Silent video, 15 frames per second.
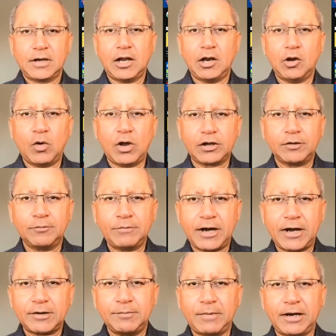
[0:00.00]
Hello, welcome
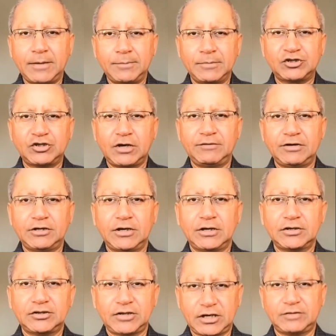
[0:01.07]
back. My name is David
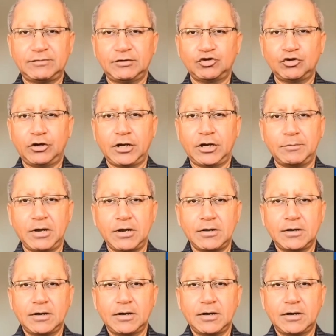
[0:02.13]
Das. Thanks for joining me.